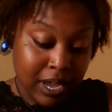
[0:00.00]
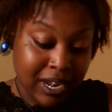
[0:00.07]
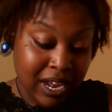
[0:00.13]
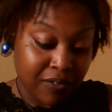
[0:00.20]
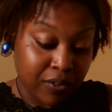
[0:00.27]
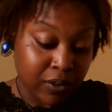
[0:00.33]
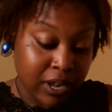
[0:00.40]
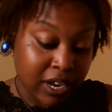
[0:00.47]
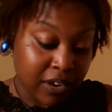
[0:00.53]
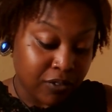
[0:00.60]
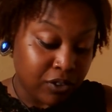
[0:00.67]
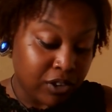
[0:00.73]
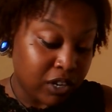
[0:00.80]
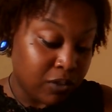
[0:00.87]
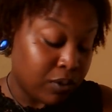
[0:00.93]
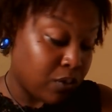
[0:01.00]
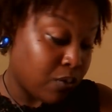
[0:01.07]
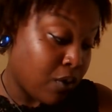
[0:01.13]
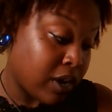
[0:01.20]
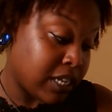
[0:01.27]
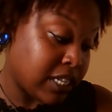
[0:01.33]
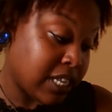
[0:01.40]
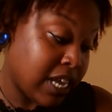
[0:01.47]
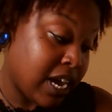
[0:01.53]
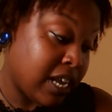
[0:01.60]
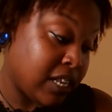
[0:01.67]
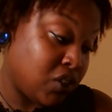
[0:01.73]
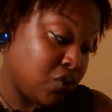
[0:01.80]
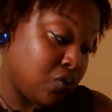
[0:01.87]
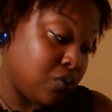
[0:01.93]
And I feel like if you're dealing with a water
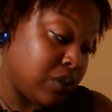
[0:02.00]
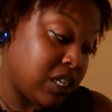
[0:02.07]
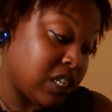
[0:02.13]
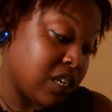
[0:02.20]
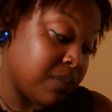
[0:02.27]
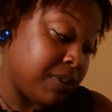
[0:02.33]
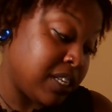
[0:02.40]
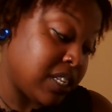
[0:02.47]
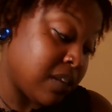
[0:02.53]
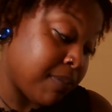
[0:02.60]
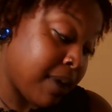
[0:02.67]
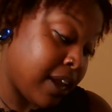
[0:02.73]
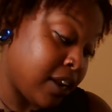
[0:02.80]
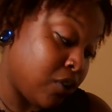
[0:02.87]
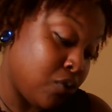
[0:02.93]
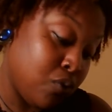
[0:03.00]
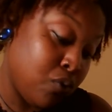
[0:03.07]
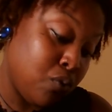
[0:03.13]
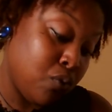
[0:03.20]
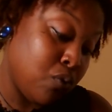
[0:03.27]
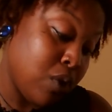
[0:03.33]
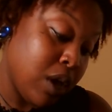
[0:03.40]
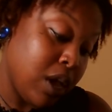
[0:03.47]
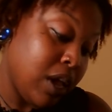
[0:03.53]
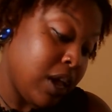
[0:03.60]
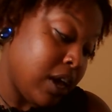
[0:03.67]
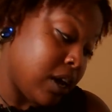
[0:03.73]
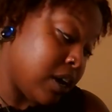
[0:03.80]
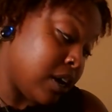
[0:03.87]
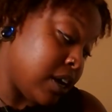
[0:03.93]
sign too, this could be somebody who
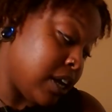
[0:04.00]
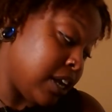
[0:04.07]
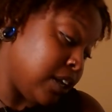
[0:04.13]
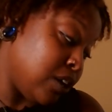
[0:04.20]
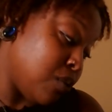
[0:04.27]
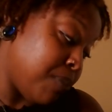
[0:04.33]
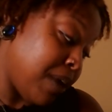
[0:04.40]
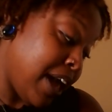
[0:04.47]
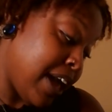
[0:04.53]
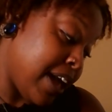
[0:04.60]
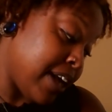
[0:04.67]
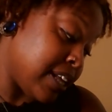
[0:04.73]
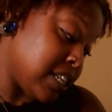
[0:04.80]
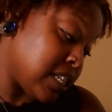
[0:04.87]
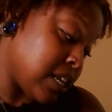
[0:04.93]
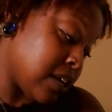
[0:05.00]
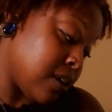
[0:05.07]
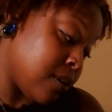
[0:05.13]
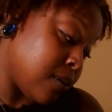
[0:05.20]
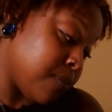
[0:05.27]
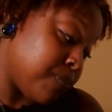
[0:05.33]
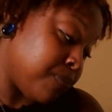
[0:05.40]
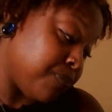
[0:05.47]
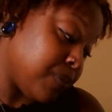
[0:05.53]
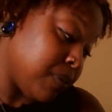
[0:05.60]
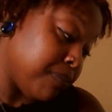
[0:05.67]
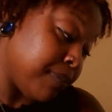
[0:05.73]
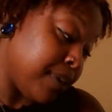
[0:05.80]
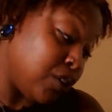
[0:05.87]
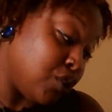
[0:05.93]
uh, in your past um,
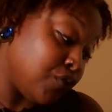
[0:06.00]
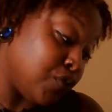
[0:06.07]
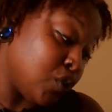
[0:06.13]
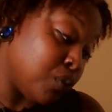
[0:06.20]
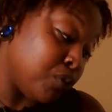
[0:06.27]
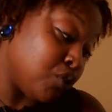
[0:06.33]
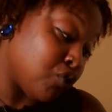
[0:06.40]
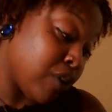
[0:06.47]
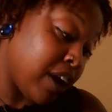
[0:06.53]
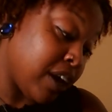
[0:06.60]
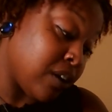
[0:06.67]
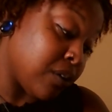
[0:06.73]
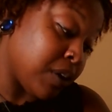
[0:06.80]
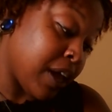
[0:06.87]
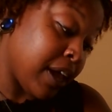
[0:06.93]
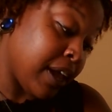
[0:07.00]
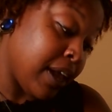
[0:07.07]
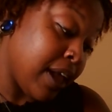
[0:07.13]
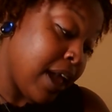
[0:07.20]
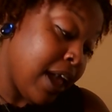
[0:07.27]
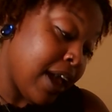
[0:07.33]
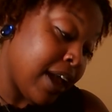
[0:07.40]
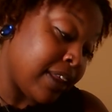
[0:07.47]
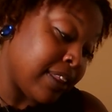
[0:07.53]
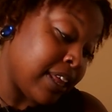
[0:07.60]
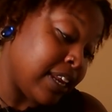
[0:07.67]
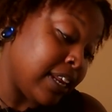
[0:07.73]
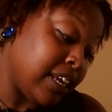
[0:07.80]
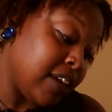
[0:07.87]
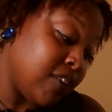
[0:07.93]
made you feel betrayed, okay? And
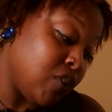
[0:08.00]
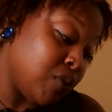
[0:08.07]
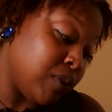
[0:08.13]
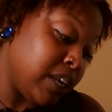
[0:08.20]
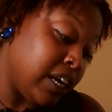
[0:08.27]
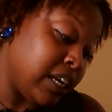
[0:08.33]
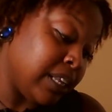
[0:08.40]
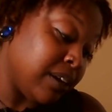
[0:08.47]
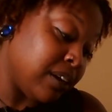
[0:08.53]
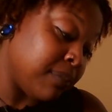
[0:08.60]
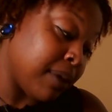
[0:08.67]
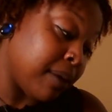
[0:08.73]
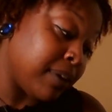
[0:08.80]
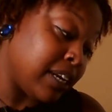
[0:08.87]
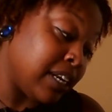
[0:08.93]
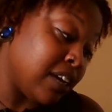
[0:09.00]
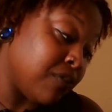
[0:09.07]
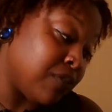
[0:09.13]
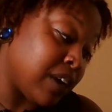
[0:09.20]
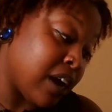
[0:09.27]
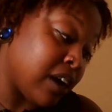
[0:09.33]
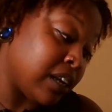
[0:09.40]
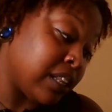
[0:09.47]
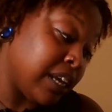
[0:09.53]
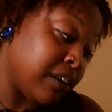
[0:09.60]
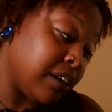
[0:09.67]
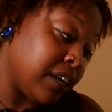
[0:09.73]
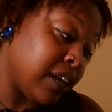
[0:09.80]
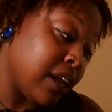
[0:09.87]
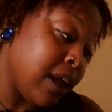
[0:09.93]
they didn't give you any clarity. Maybe they left without
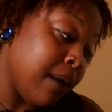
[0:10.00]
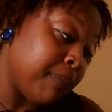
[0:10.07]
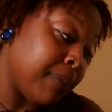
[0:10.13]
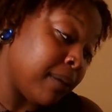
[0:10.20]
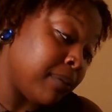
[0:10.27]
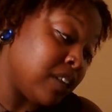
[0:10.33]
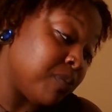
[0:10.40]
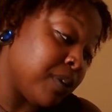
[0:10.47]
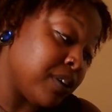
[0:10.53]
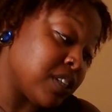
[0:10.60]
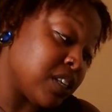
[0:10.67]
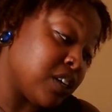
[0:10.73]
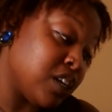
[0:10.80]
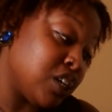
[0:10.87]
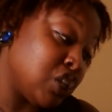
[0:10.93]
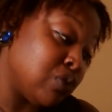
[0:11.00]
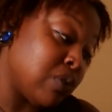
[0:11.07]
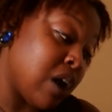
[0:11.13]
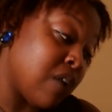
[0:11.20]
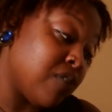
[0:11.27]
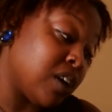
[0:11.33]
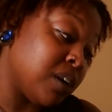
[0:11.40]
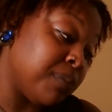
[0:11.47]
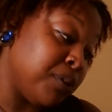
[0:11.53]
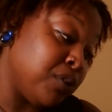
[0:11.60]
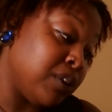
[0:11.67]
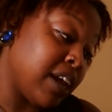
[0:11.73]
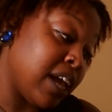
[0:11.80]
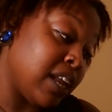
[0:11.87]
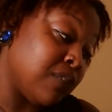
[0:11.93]
clarity. Maybe this person cut you off or
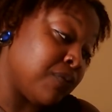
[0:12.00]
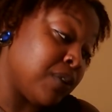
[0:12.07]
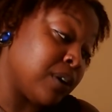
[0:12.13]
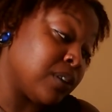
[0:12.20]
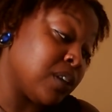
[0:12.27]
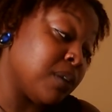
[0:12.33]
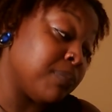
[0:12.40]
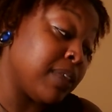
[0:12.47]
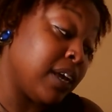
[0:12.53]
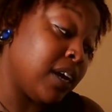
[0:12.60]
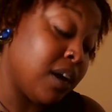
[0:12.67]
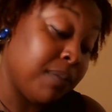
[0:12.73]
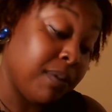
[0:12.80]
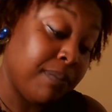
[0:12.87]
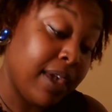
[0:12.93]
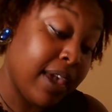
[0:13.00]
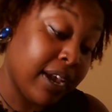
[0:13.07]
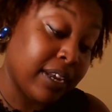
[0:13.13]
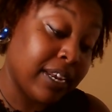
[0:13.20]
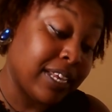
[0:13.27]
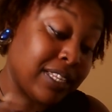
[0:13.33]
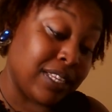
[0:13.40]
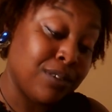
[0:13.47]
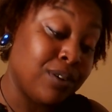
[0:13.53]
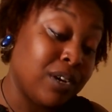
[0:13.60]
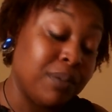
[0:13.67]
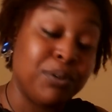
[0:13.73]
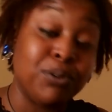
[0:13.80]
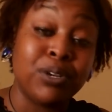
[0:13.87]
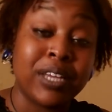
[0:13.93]
communicated fucked up. They coming back and they still
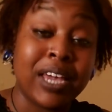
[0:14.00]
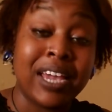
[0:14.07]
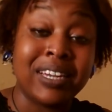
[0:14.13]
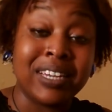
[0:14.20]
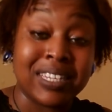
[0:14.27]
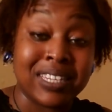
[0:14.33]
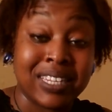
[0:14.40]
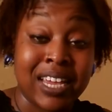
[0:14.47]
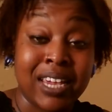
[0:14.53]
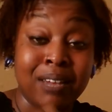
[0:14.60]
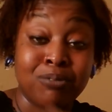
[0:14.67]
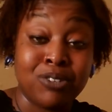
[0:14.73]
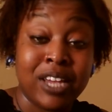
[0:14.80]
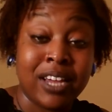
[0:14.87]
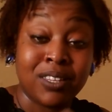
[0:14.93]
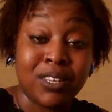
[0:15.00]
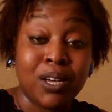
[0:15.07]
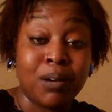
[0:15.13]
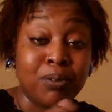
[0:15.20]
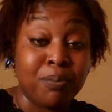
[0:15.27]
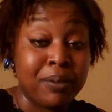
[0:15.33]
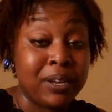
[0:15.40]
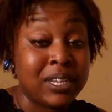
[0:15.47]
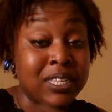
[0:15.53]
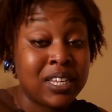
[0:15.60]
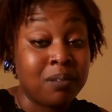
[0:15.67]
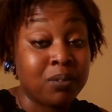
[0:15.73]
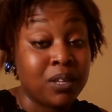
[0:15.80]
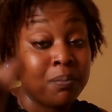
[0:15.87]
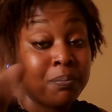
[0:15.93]
communicating the same jacked up. Better
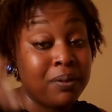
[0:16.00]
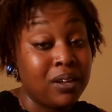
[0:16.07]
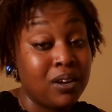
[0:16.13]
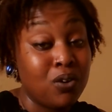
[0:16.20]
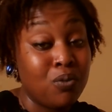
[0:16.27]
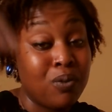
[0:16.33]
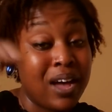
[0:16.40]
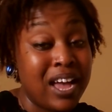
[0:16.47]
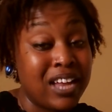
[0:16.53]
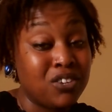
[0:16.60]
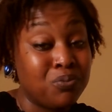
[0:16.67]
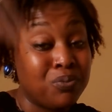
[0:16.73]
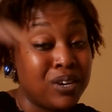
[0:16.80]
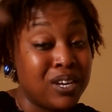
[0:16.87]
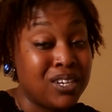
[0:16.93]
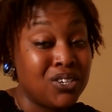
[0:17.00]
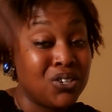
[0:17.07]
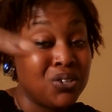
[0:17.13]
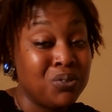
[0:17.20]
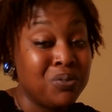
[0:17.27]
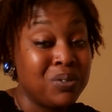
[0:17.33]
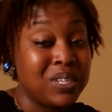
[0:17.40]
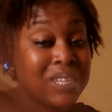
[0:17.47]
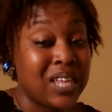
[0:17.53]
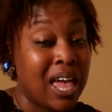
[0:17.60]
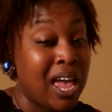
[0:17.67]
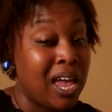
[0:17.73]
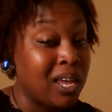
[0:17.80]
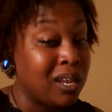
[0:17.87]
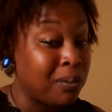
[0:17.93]
tell them, you better watch what you
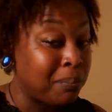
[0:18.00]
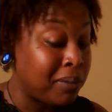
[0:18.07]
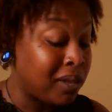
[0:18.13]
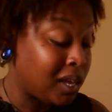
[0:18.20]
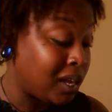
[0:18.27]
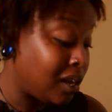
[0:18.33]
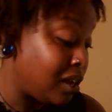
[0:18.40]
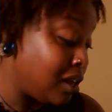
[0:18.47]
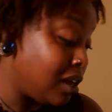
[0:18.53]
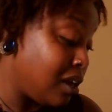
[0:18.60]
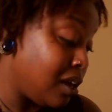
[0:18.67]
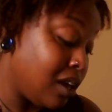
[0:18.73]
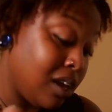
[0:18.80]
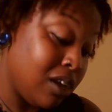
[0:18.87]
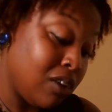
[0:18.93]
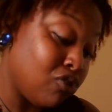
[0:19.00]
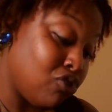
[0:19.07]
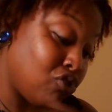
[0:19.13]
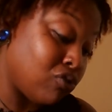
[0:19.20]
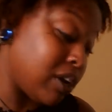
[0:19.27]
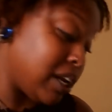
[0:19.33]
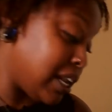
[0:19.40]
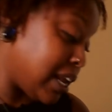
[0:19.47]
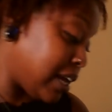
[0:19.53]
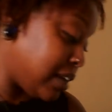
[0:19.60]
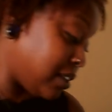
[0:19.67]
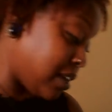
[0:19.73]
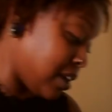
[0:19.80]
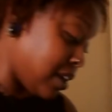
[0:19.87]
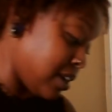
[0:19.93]
say to me. Straight
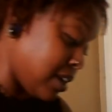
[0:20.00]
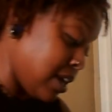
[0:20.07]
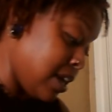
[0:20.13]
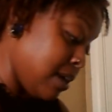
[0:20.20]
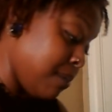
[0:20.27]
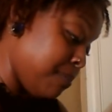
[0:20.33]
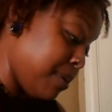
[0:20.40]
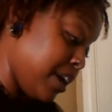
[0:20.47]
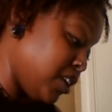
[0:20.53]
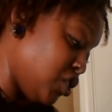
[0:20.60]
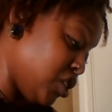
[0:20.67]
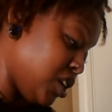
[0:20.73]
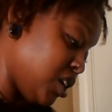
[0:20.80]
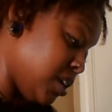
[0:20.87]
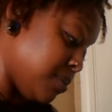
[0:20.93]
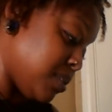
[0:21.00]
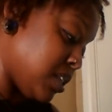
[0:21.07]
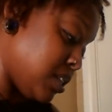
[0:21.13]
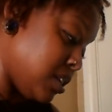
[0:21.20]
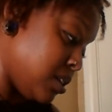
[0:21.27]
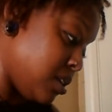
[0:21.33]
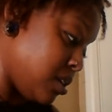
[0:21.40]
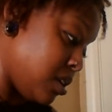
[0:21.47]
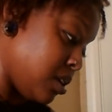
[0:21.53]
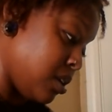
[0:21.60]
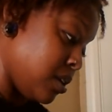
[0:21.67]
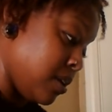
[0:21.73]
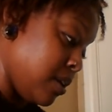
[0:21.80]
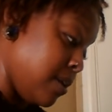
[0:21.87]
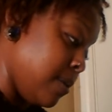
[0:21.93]
like that. Page of Cups.
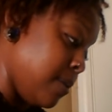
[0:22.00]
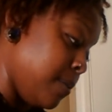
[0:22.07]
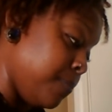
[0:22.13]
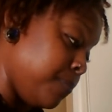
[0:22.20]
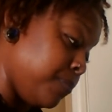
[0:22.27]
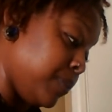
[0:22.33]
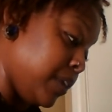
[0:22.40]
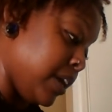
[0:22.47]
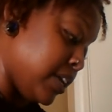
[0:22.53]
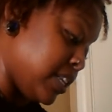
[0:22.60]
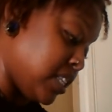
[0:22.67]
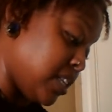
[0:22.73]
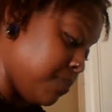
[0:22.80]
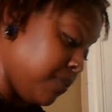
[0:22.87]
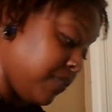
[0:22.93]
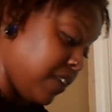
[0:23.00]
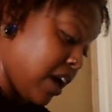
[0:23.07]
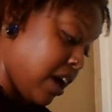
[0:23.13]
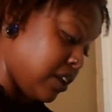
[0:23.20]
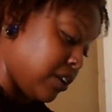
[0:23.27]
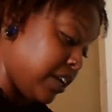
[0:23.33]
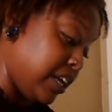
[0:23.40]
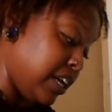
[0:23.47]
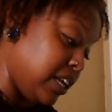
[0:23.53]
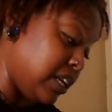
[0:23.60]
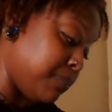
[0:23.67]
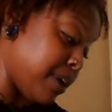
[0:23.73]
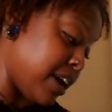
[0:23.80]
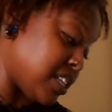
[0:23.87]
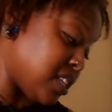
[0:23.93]
Yeah, some of y'all are
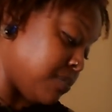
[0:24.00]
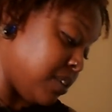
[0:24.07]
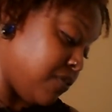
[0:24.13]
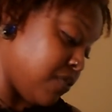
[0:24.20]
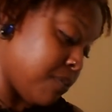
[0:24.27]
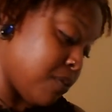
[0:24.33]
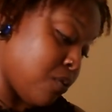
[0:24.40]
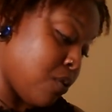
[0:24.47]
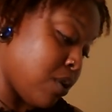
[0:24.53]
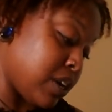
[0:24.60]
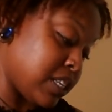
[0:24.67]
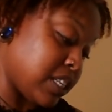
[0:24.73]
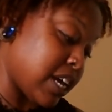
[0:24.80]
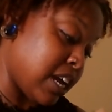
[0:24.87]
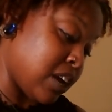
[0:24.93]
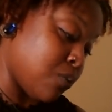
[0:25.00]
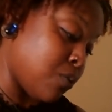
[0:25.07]
healing possibly from a water sign.